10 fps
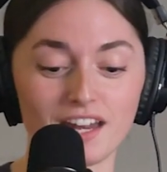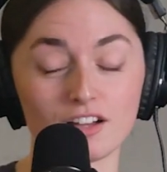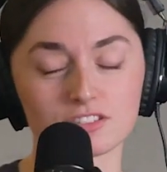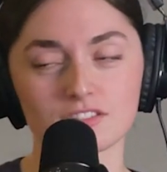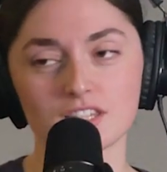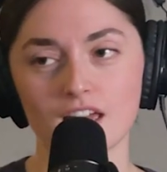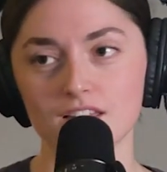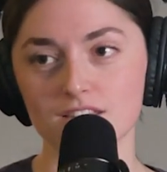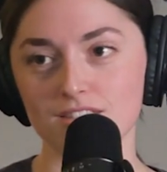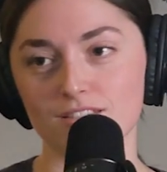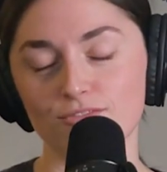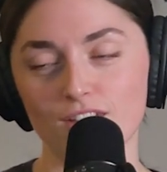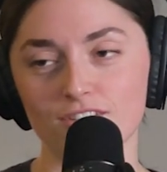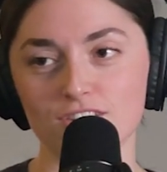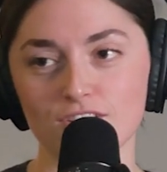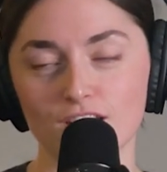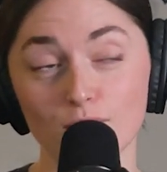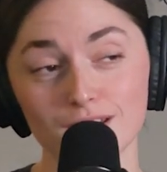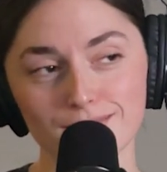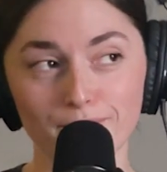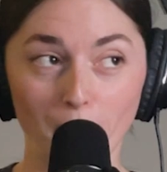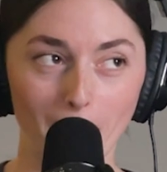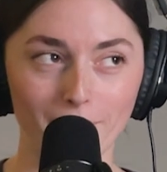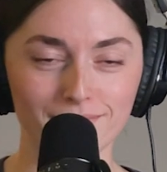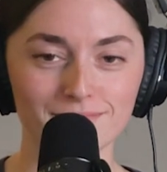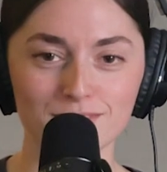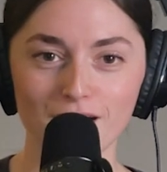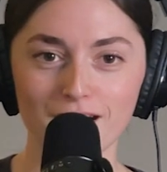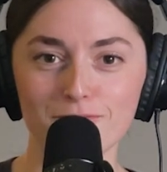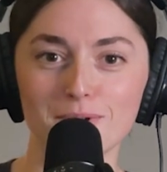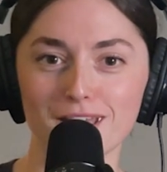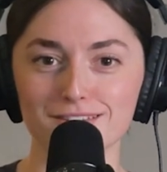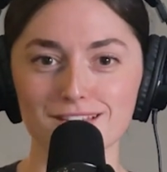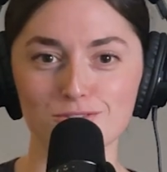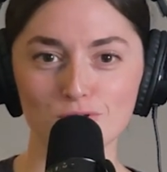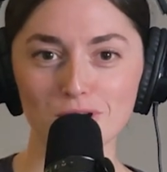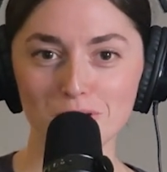And it also says favorite student, which, sorry, everybody else, it's true.